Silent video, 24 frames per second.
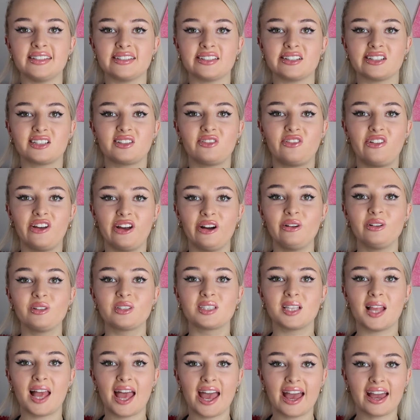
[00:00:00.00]
it just
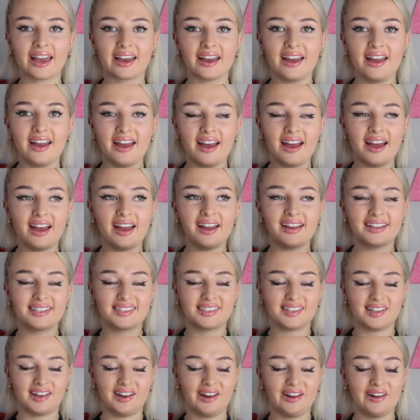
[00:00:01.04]
feels like
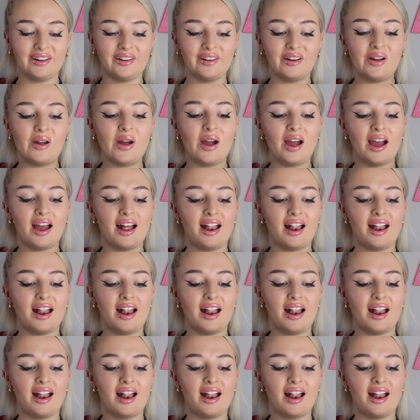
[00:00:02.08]
so